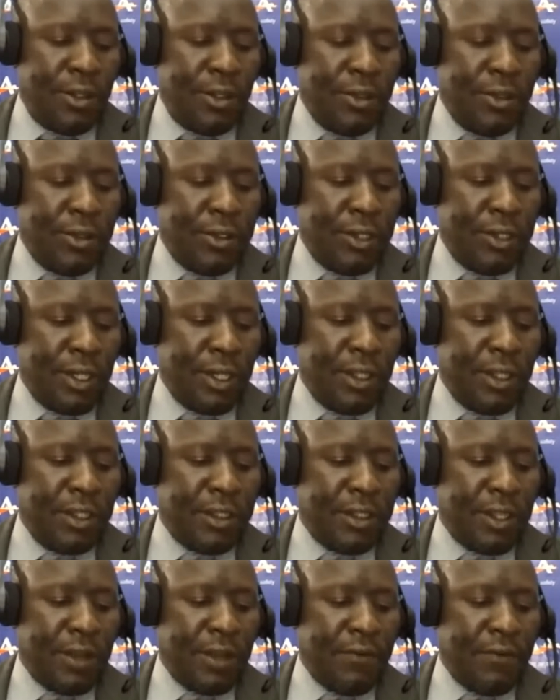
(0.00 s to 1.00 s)
You say the
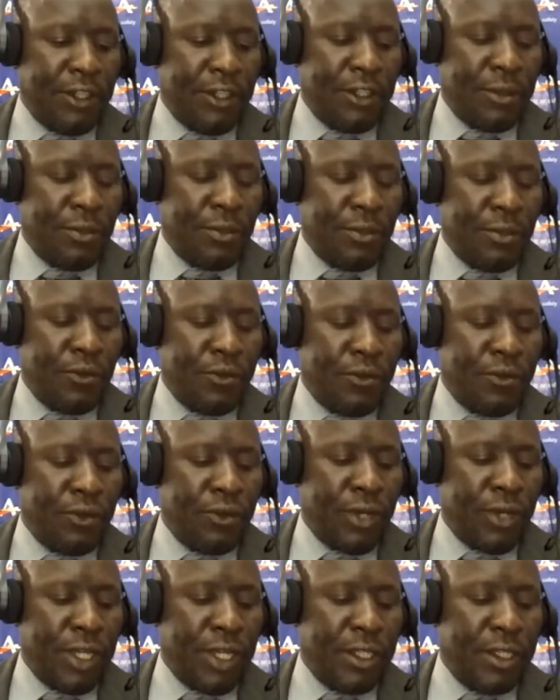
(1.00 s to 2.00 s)
service moved
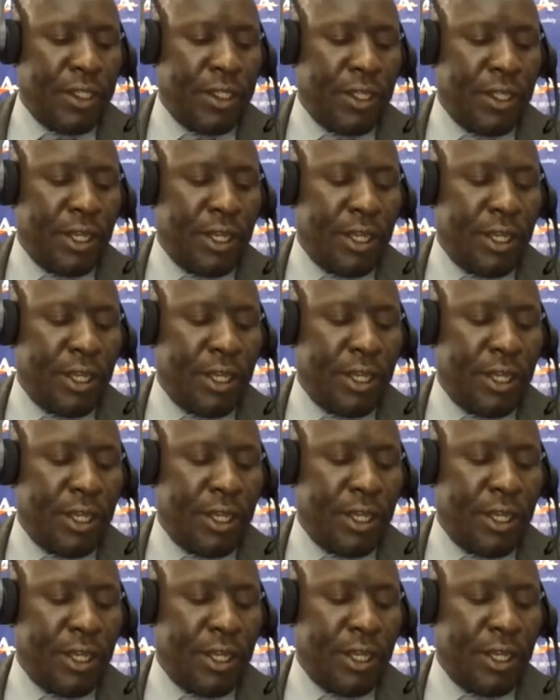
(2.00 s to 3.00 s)
to ATM and
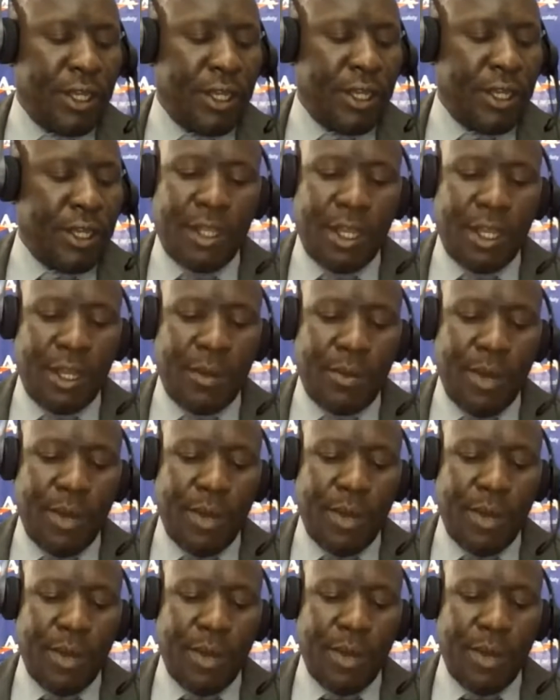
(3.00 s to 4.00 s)
has been overtaken
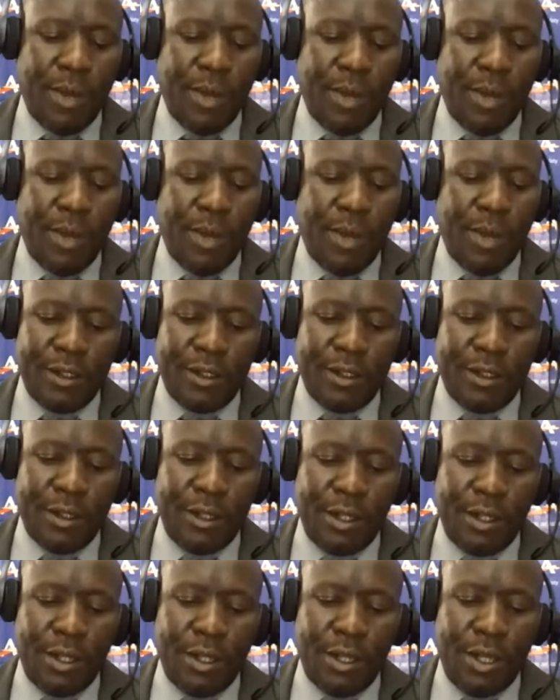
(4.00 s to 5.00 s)
by events.
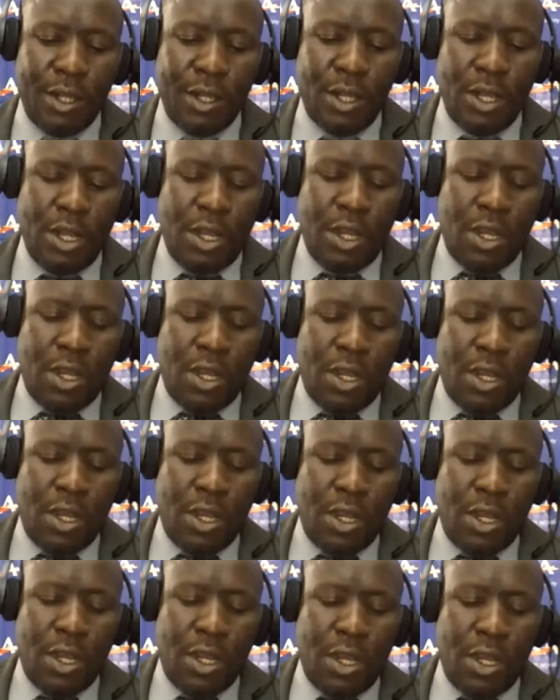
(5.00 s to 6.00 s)

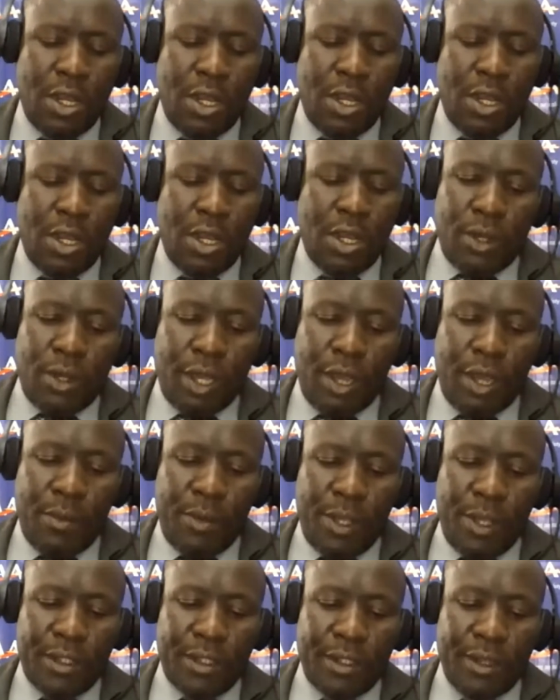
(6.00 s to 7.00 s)
So
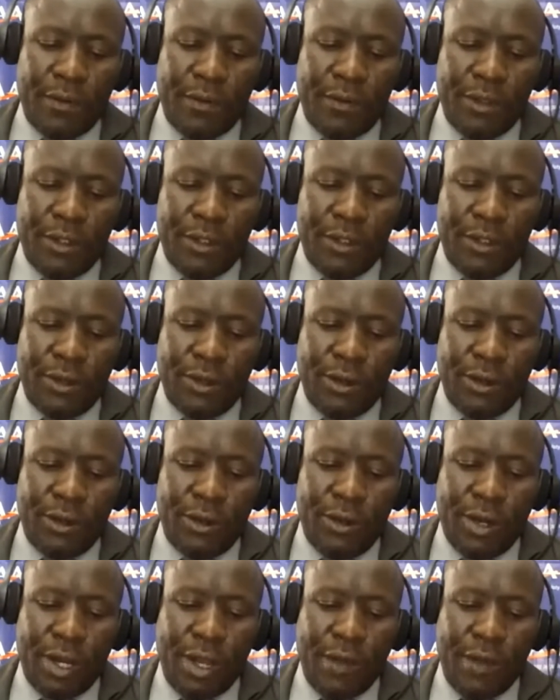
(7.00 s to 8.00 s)
MH service no
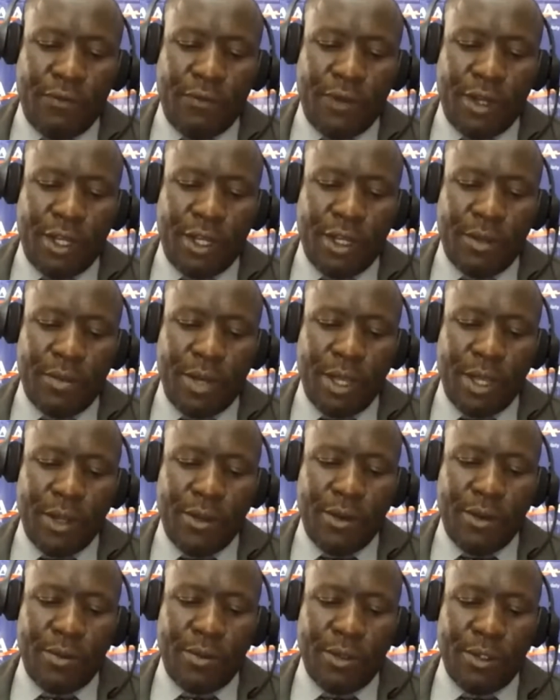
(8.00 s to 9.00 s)
longer availed by
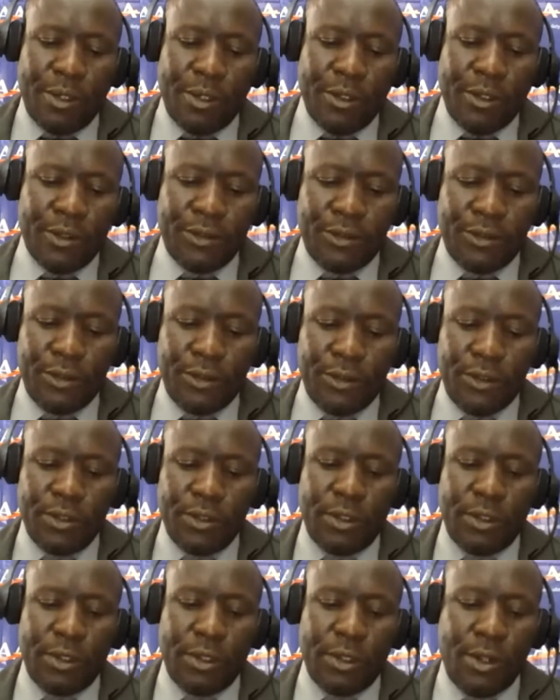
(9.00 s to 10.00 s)

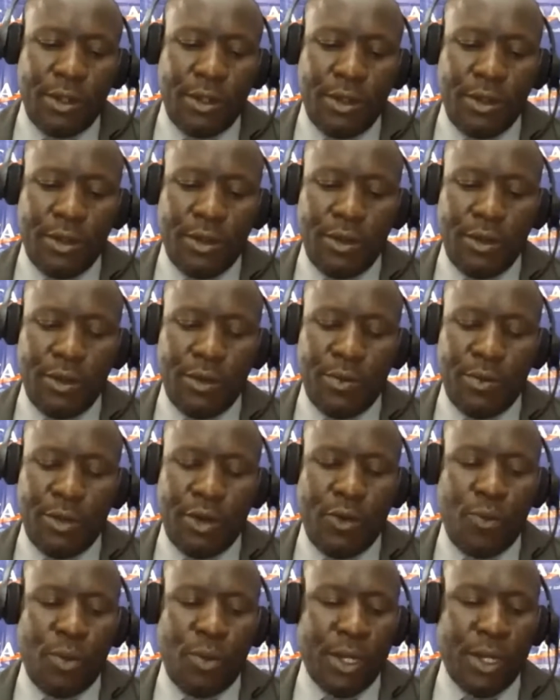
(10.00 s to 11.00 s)
communications
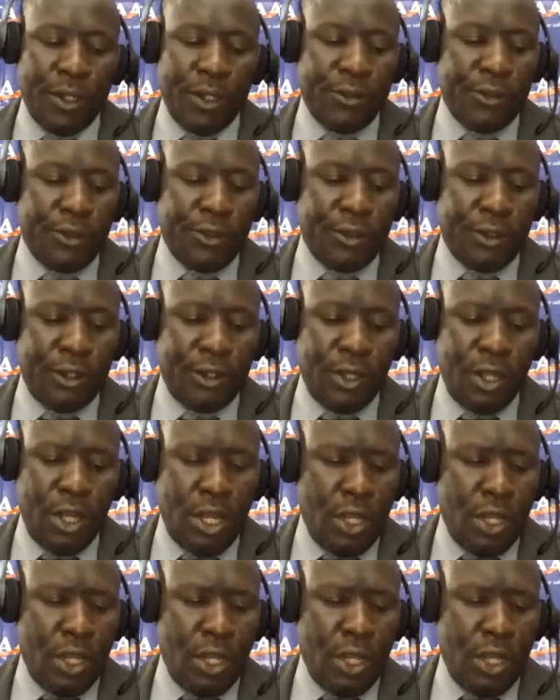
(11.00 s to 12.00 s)
operations.
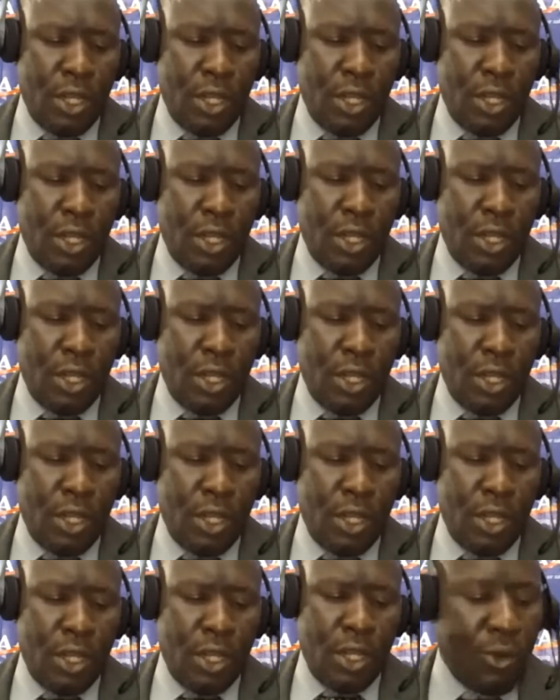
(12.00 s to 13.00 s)
So I think you're talking
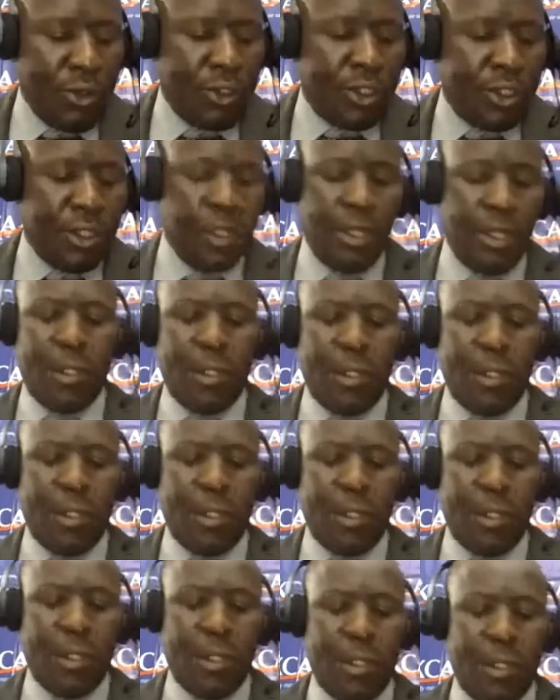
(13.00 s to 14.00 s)
about
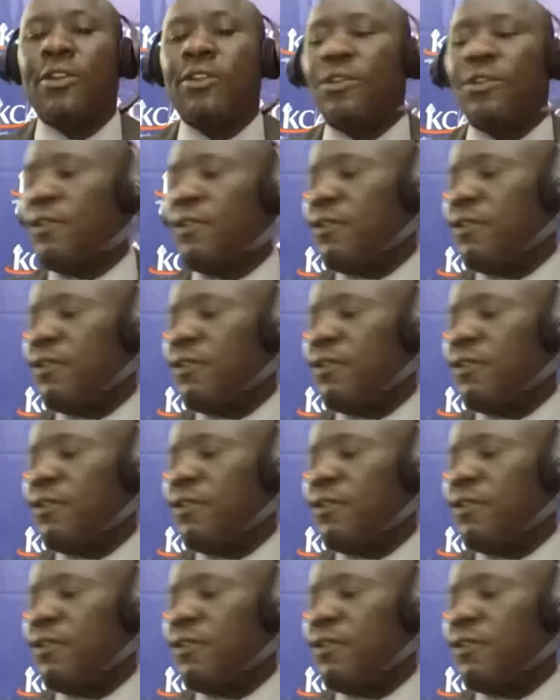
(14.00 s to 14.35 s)
operations of